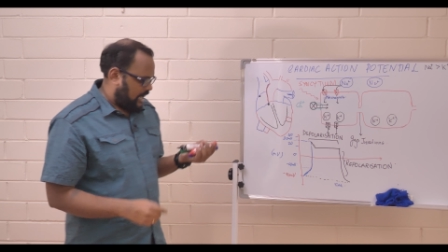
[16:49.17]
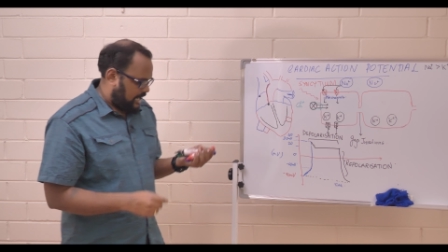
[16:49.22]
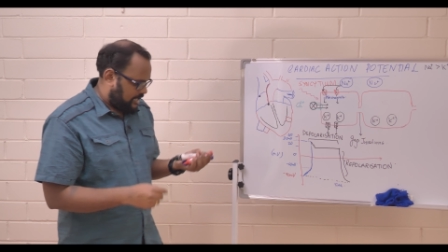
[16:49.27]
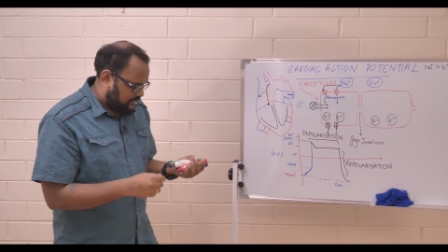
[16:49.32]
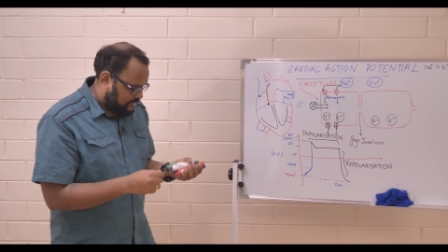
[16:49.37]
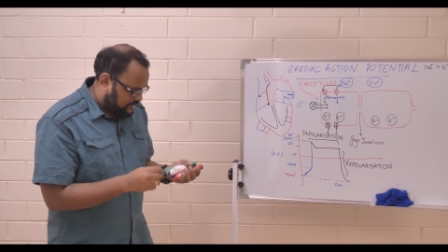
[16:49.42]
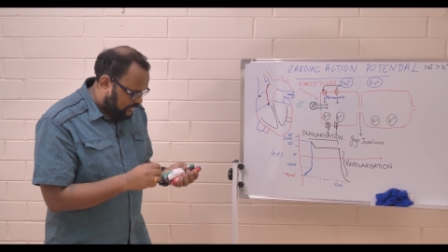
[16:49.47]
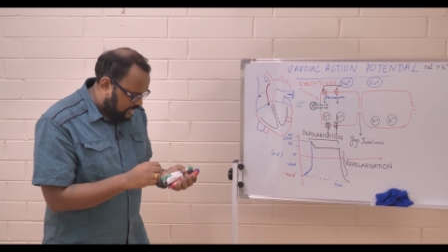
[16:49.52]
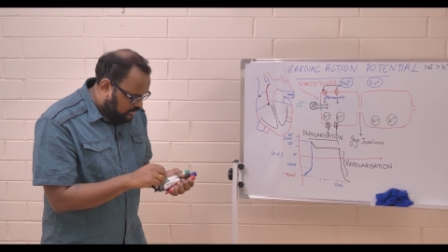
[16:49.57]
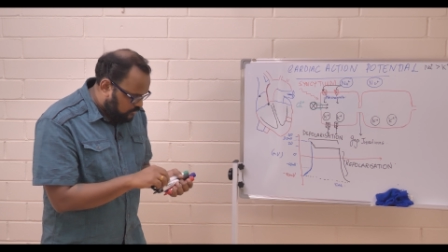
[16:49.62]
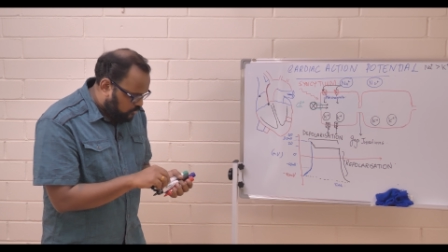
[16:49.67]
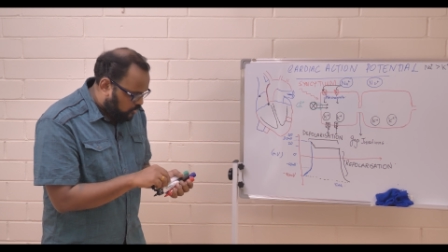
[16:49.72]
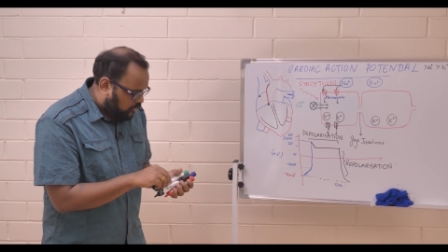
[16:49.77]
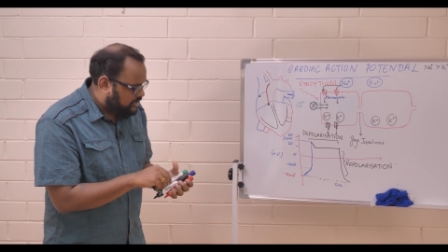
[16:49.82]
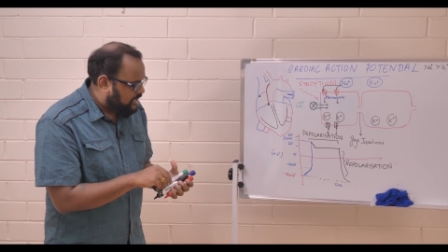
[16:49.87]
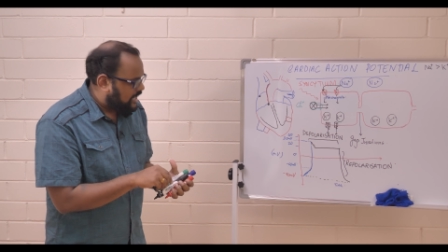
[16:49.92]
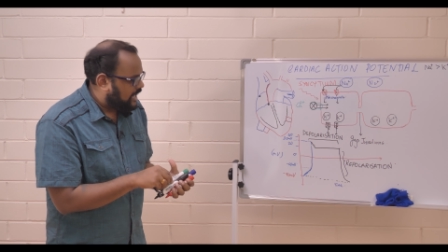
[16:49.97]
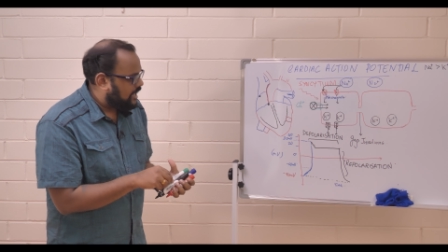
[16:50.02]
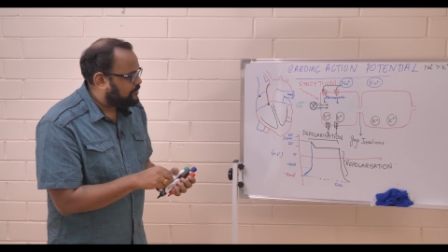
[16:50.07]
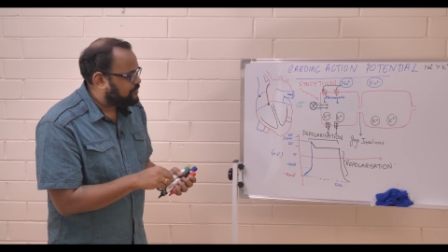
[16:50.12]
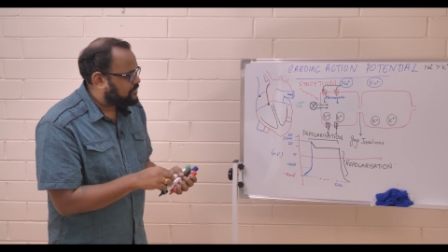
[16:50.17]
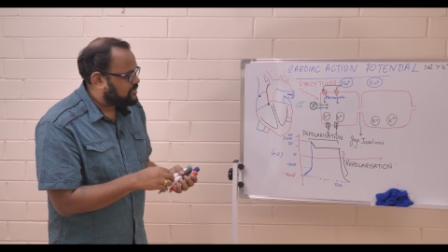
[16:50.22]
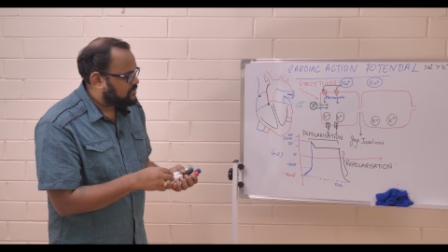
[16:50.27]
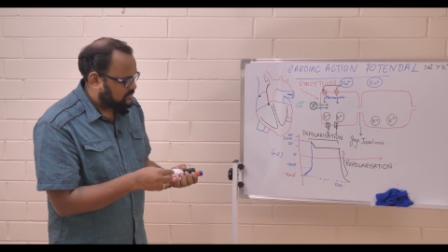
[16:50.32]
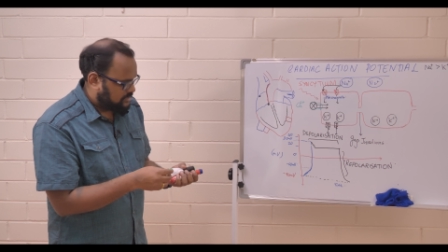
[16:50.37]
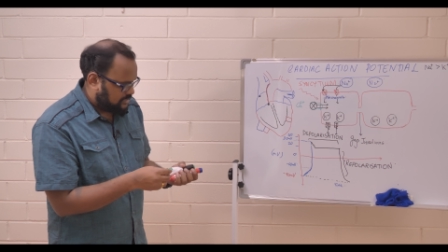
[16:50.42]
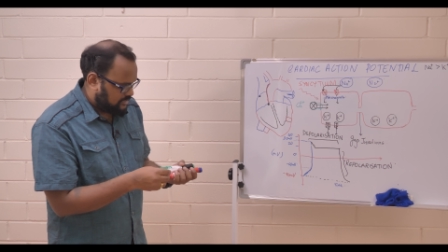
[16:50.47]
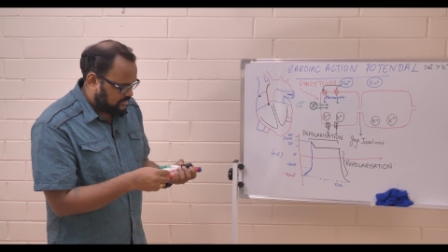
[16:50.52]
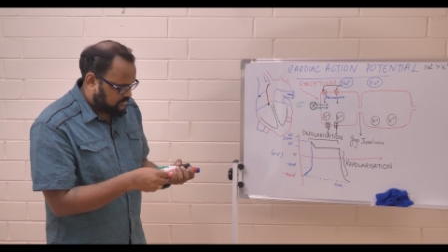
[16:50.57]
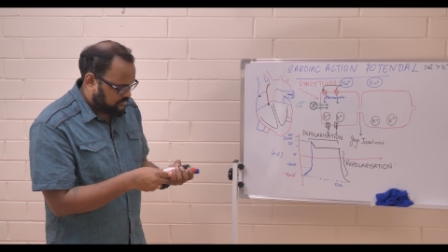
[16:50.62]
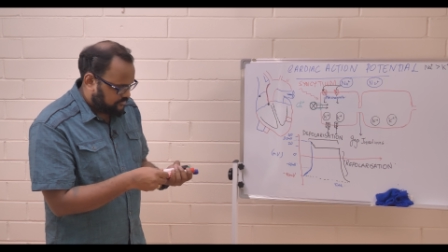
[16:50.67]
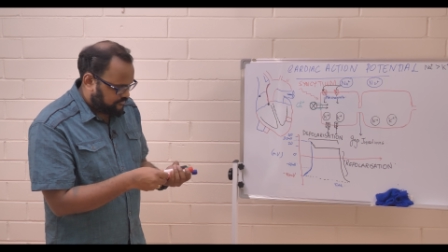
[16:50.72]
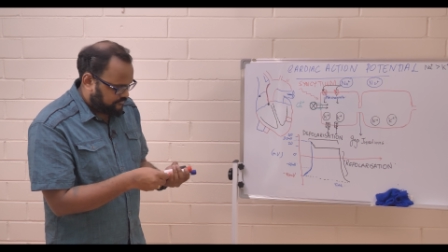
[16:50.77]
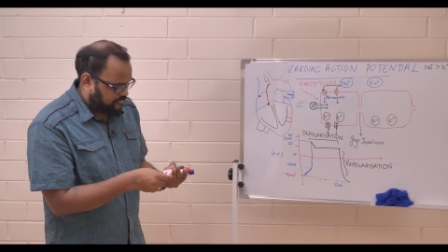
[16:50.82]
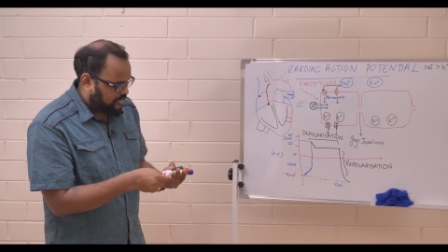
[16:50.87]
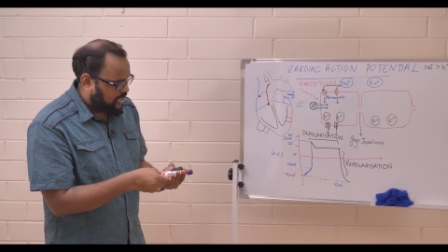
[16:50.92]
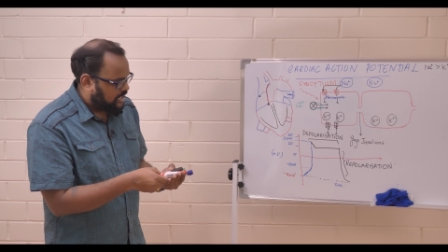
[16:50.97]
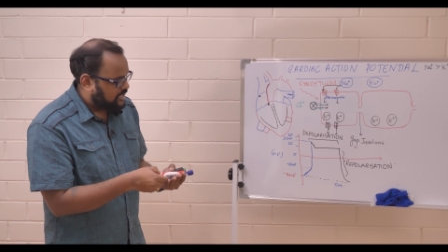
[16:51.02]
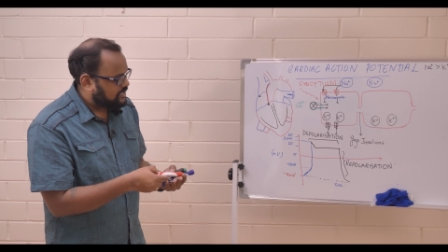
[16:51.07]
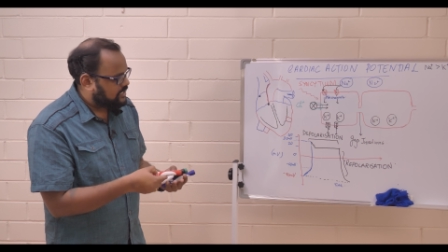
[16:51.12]
And then what happens is,
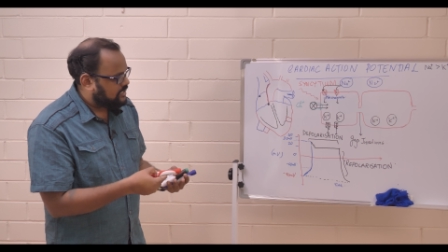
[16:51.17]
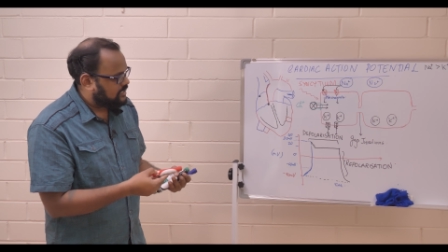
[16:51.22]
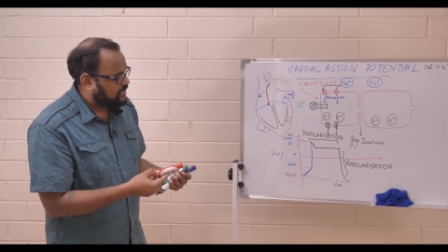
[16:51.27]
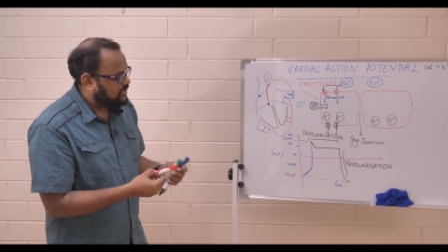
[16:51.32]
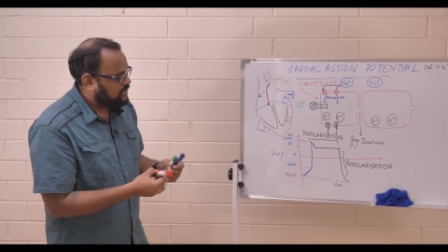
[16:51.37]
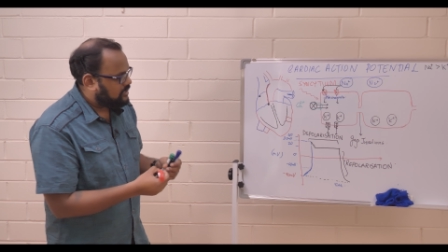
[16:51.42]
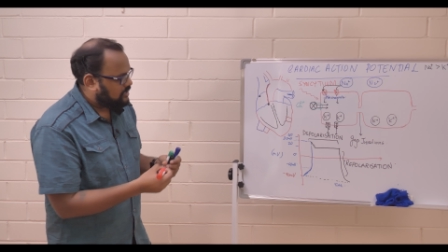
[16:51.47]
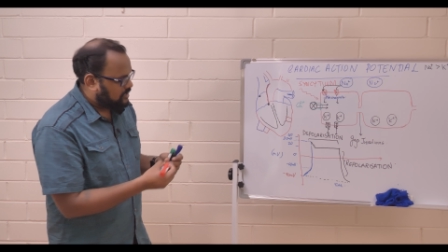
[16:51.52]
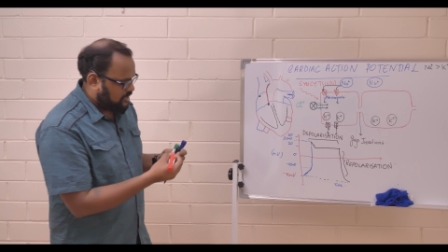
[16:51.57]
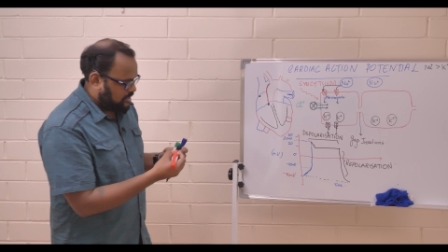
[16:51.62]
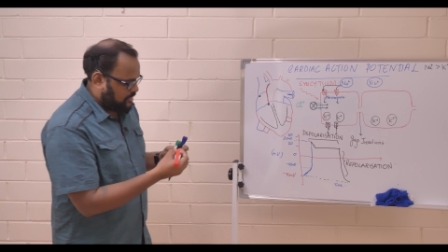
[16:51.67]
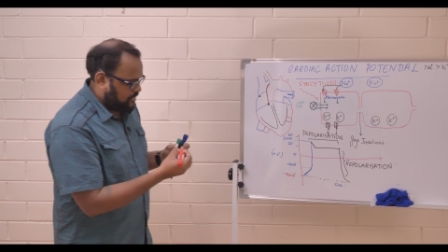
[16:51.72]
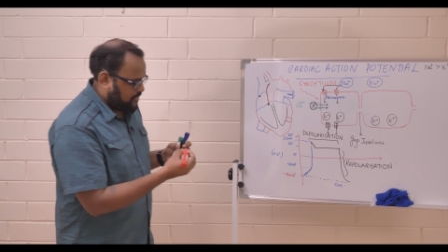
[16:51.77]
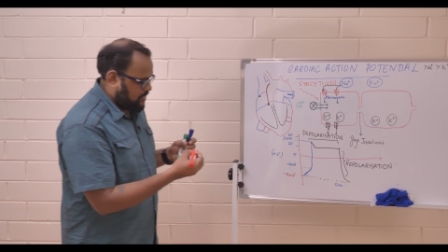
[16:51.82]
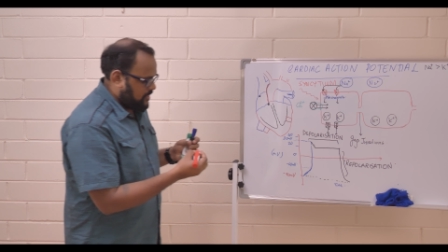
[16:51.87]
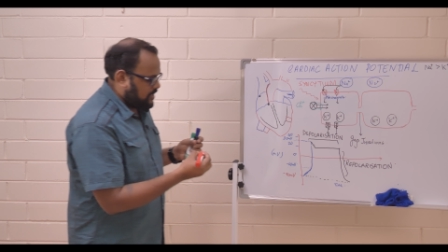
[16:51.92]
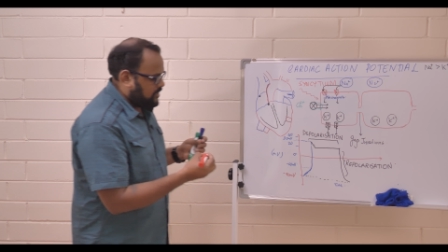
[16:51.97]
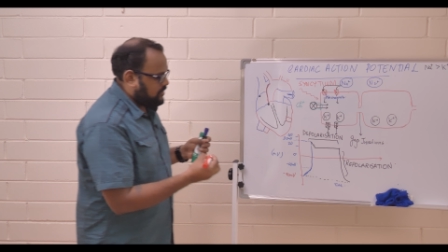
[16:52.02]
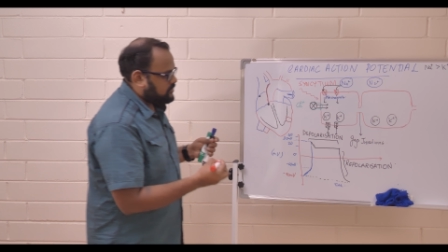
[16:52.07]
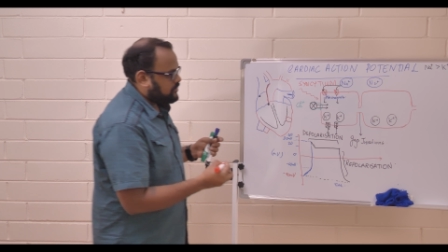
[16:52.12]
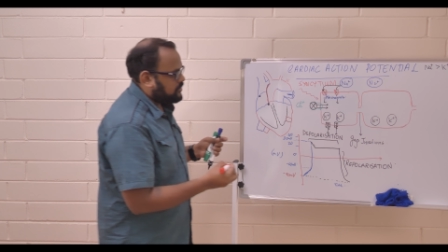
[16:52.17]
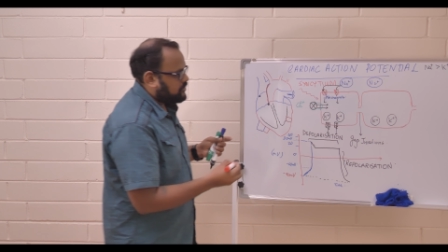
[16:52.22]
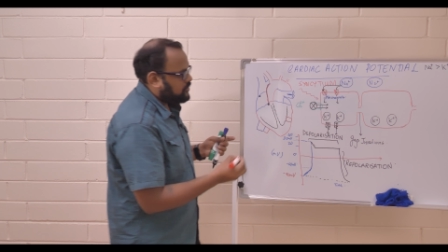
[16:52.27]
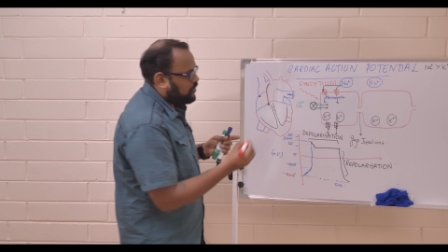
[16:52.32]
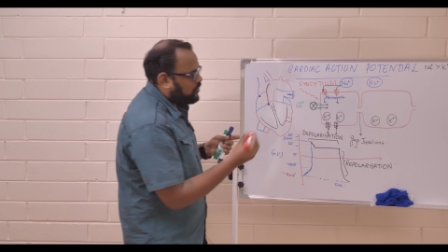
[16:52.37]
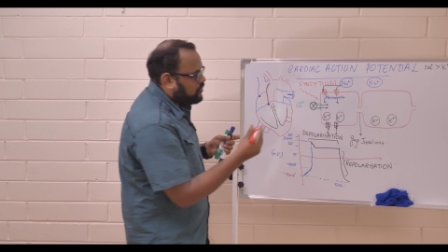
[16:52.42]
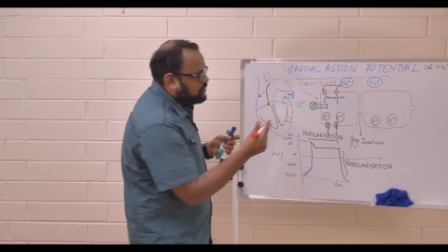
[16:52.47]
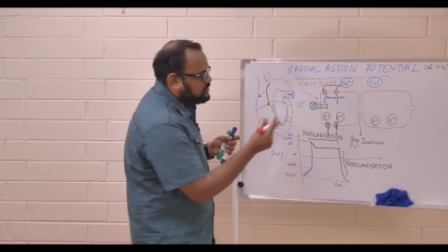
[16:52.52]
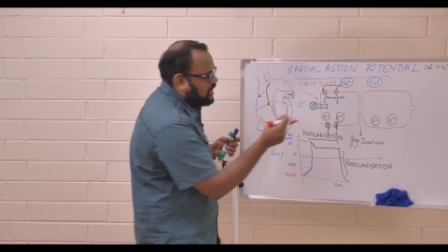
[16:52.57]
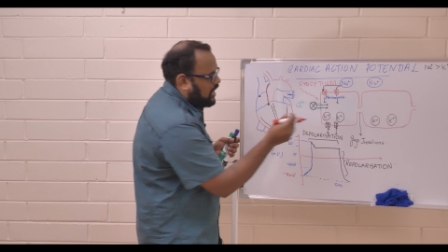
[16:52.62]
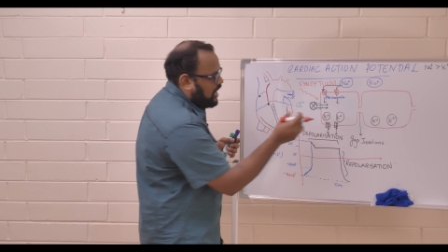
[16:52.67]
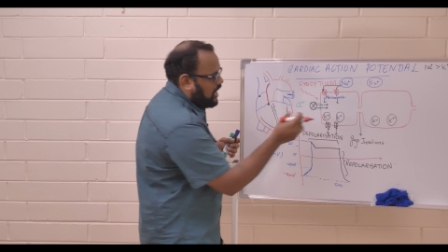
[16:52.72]
finally, so those